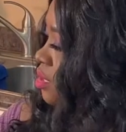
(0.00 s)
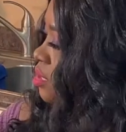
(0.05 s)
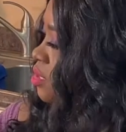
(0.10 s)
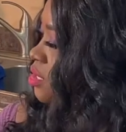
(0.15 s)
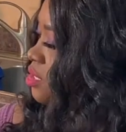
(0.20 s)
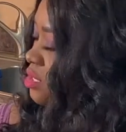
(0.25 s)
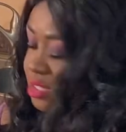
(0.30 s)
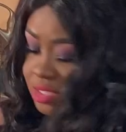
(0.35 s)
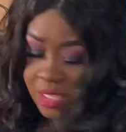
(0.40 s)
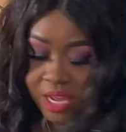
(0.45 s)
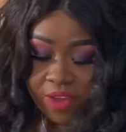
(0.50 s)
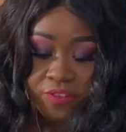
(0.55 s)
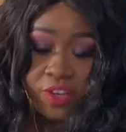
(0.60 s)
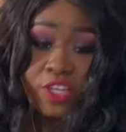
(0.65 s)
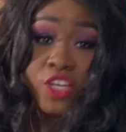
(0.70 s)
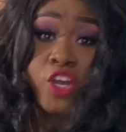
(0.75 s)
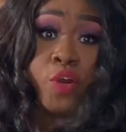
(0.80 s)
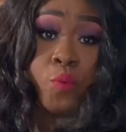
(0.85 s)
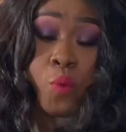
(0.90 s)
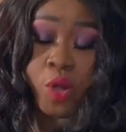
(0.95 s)
This is definitely
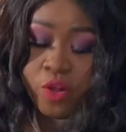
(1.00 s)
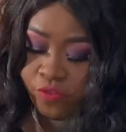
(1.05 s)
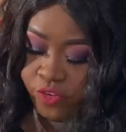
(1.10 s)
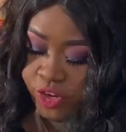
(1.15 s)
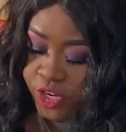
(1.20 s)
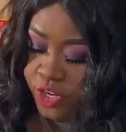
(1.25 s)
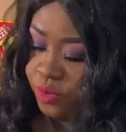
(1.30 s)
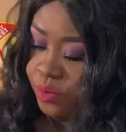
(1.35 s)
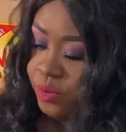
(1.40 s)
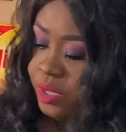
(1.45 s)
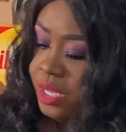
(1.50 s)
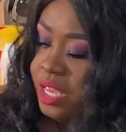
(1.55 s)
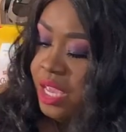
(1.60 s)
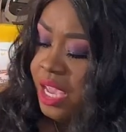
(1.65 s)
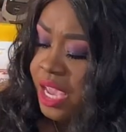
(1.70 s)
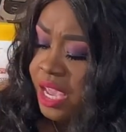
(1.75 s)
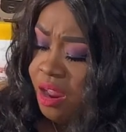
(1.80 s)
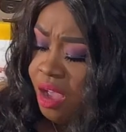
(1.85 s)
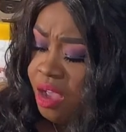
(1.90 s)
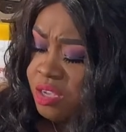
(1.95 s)
going to work for you.
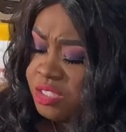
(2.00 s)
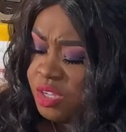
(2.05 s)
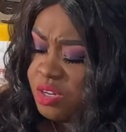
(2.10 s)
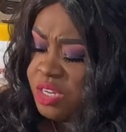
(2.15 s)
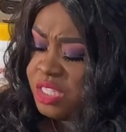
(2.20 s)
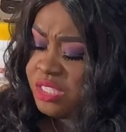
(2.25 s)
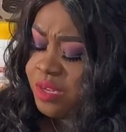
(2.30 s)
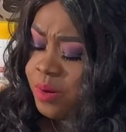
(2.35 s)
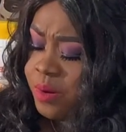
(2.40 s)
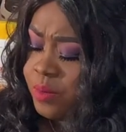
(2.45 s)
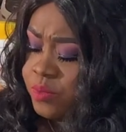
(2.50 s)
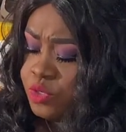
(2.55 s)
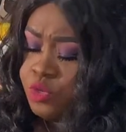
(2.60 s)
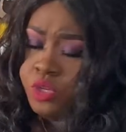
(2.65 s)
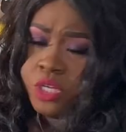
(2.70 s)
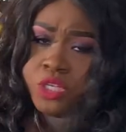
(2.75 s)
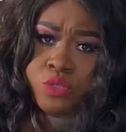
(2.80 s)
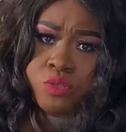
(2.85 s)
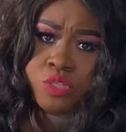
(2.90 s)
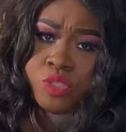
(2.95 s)
And also, you
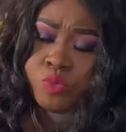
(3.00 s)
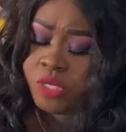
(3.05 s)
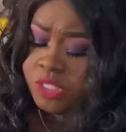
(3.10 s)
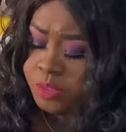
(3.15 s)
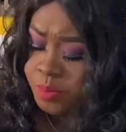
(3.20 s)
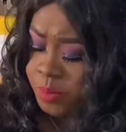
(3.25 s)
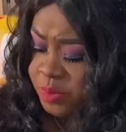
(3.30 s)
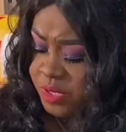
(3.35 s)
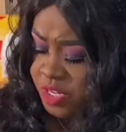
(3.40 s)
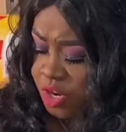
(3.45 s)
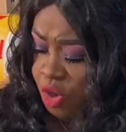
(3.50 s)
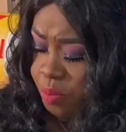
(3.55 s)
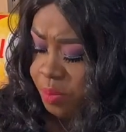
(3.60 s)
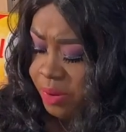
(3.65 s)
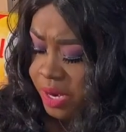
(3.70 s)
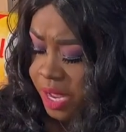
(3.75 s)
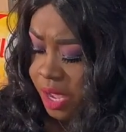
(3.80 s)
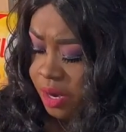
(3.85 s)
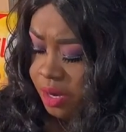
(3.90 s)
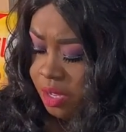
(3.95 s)
can do this recipe with no
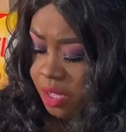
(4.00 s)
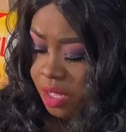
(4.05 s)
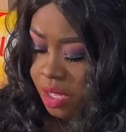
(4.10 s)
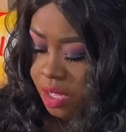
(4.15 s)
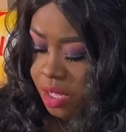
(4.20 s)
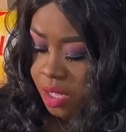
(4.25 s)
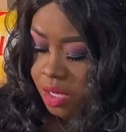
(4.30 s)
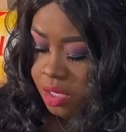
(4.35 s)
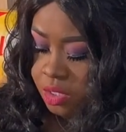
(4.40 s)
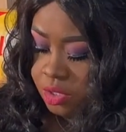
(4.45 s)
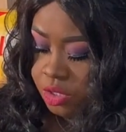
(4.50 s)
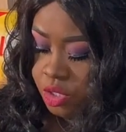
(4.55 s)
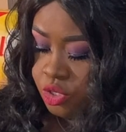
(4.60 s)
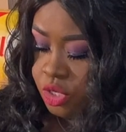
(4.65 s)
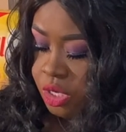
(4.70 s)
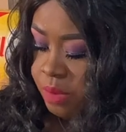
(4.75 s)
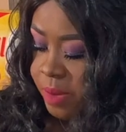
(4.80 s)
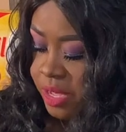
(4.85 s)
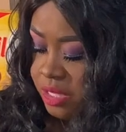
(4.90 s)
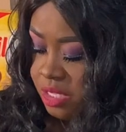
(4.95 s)
banana. So you
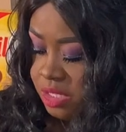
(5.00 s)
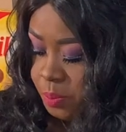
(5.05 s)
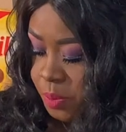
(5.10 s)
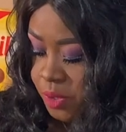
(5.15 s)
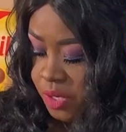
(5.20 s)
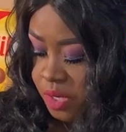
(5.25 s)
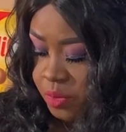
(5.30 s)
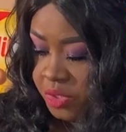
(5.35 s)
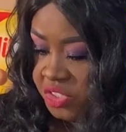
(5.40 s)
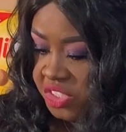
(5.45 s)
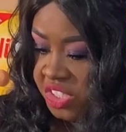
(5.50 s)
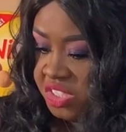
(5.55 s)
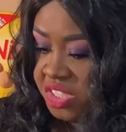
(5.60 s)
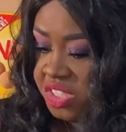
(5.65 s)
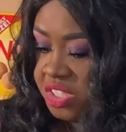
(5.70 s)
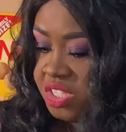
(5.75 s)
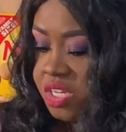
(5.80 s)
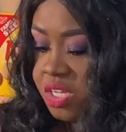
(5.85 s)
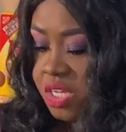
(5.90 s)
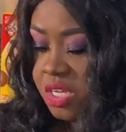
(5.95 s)
can make this pudding with just the
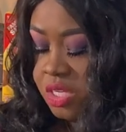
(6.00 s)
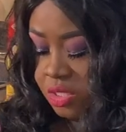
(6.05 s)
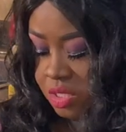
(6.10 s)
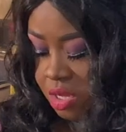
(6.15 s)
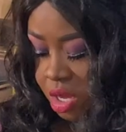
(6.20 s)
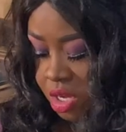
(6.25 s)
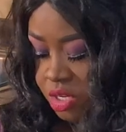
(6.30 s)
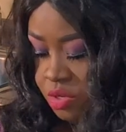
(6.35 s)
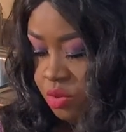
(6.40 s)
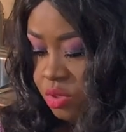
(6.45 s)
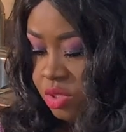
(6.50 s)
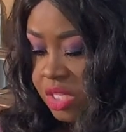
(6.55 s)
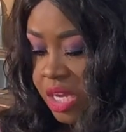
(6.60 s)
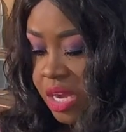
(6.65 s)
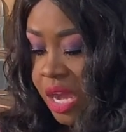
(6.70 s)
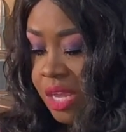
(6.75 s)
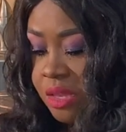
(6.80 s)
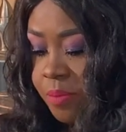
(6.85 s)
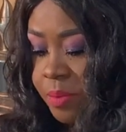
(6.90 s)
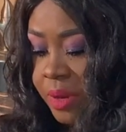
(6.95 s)
cookies. All you do is take
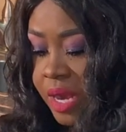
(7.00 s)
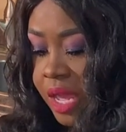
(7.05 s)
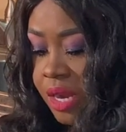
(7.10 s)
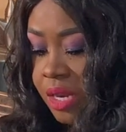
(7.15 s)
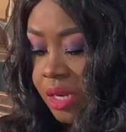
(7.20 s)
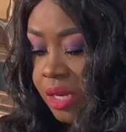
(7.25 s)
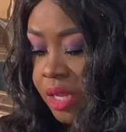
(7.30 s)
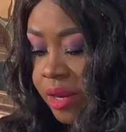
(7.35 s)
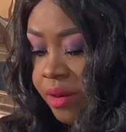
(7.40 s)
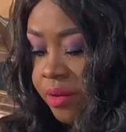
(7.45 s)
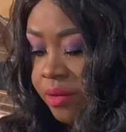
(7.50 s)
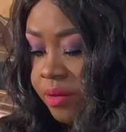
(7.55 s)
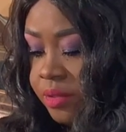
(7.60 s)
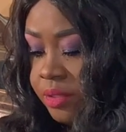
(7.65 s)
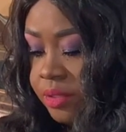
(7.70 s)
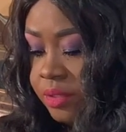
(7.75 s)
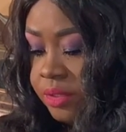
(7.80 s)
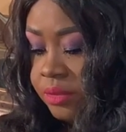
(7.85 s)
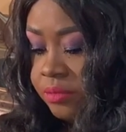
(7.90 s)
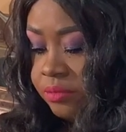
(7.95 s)
out the banana layer
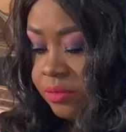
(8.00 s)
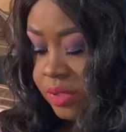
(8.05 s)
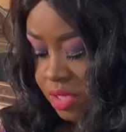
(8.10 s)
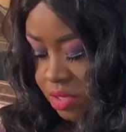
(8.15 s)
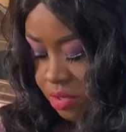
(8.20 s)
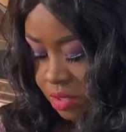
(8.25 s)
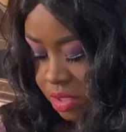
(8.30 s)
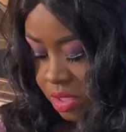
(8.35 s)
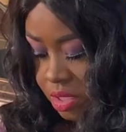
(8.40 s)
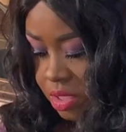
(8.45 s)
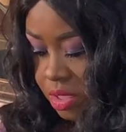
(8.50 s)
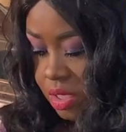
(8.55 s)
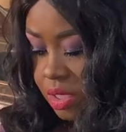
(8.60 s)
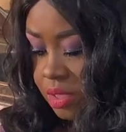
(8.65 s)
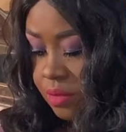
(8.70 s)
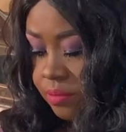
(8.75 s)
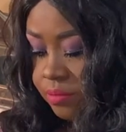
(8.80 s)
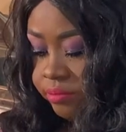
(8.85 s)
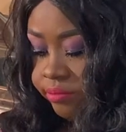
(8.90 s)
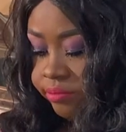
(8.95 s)
and you're good.
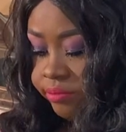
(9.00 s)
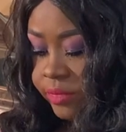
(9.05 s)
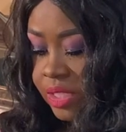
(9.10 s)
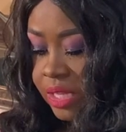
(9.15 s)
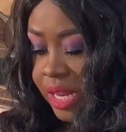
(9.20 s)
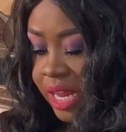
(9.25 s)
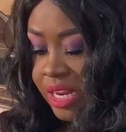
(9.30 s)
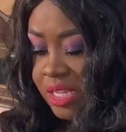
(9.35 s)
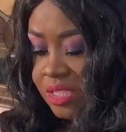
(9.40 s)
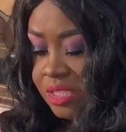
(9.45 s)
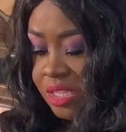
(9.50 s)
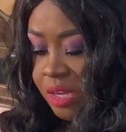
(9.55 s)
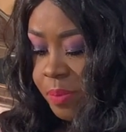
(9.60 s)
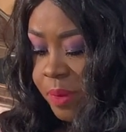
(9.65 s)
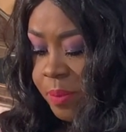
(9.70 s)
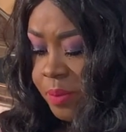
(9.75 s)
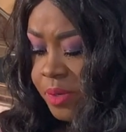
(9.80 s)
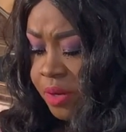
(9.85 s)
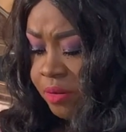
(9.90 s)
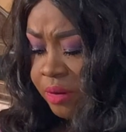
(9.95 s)
Some
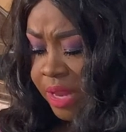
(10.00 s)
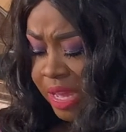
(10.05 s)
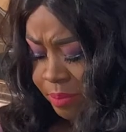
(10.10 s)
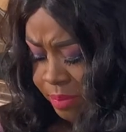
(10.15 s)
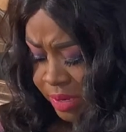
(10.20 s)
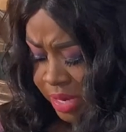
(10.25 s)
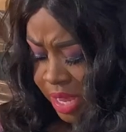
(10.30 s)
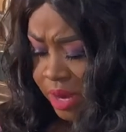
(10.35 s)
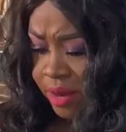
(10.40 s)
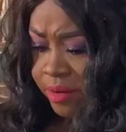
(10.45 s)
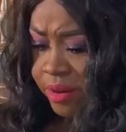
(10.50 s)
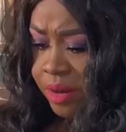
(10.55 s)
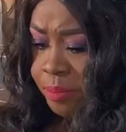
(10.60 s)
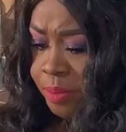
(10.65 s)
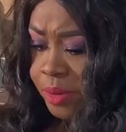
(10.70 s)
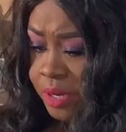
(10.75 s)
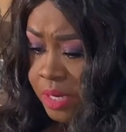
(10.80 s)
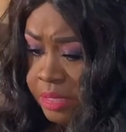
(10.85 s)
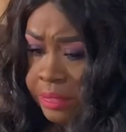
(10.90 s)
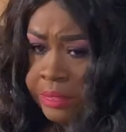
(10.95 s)
people don't like banana in their
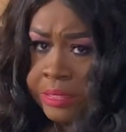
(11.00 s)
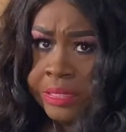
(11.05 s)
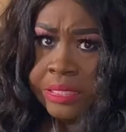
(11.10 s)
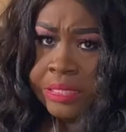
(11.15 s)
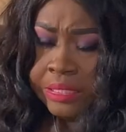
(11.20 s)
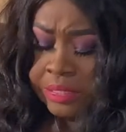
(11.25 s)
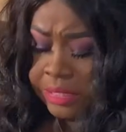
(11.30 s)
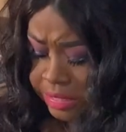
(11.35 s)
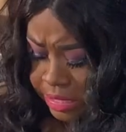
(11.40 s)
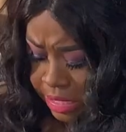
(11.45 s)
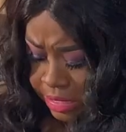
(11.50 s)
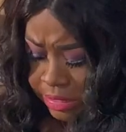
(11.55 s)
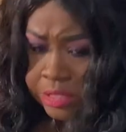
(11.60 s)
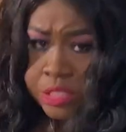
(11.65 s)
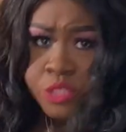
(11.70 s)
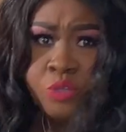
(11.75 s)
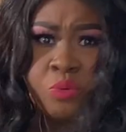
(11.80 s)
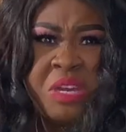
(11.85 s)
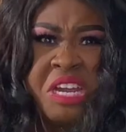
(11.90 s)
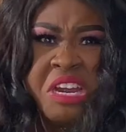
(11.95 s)
pudding. I think that's a
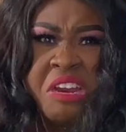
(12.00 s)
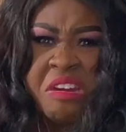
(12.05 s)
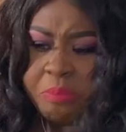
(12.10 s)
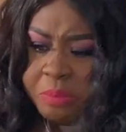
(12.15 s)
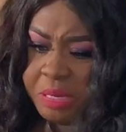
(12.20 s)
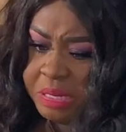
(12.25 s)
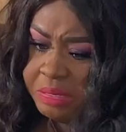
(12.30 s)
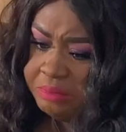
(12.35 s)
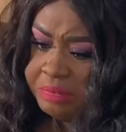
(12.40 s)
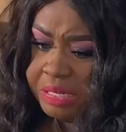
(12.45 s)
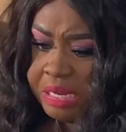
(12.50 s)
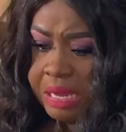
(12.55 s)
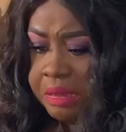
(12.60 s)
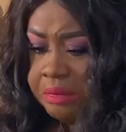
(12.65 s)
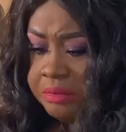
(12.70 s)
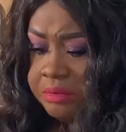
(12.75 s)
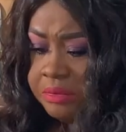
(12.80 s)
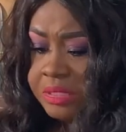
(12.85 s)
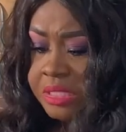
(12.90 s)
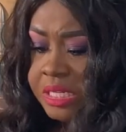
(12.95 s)
little weird, but yeah,
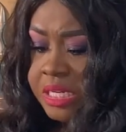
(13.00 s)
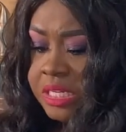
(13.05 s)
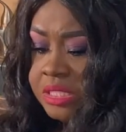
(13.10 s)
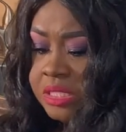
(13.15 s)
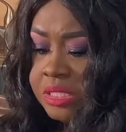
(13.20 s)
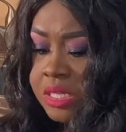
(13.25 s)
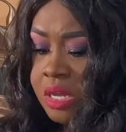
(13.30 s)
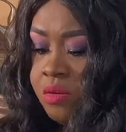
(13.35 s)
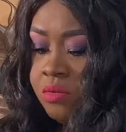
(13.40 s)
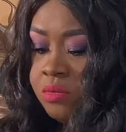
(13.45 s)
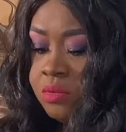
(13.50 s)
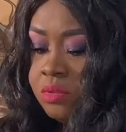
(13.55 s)
each his own.